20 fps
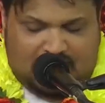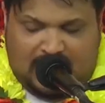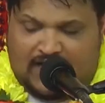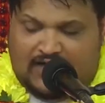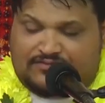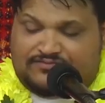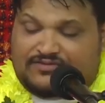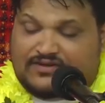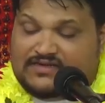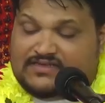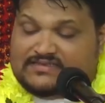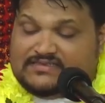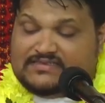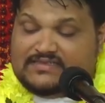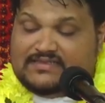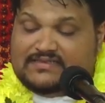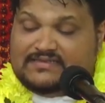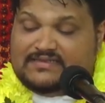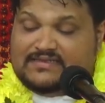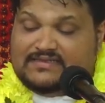After
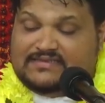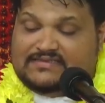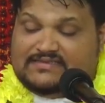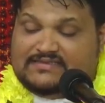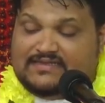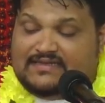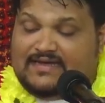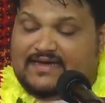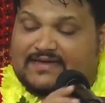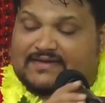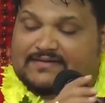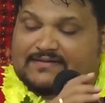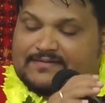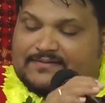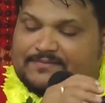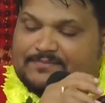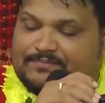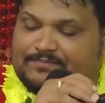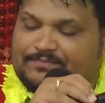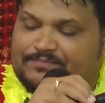listening to this tonight,
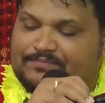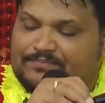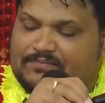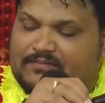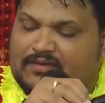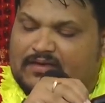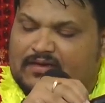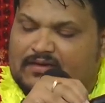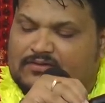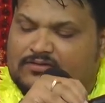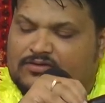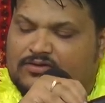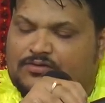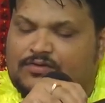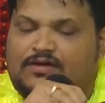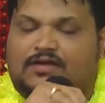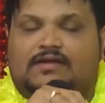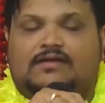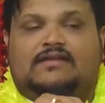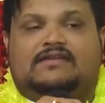you
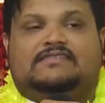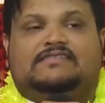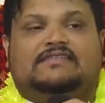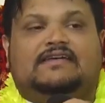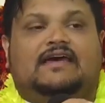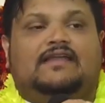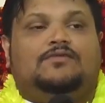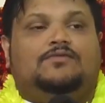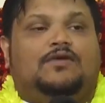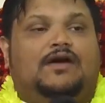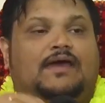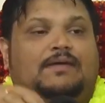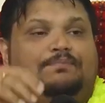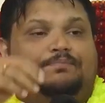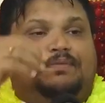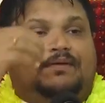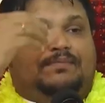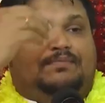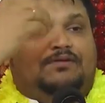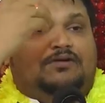will understand why
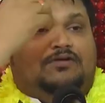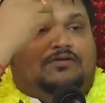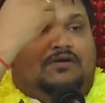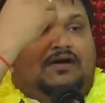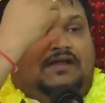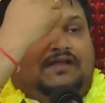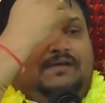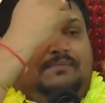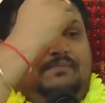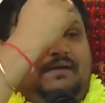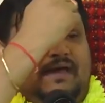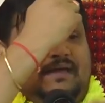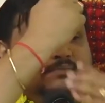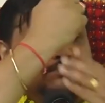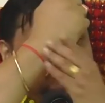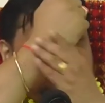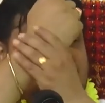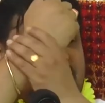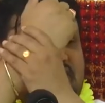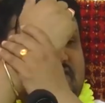people go and they buy
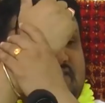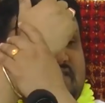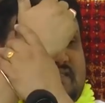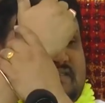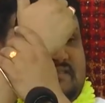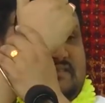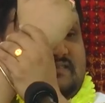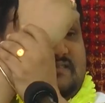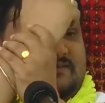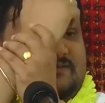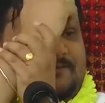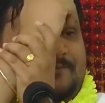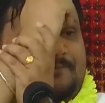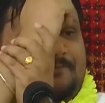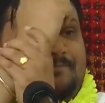bracelets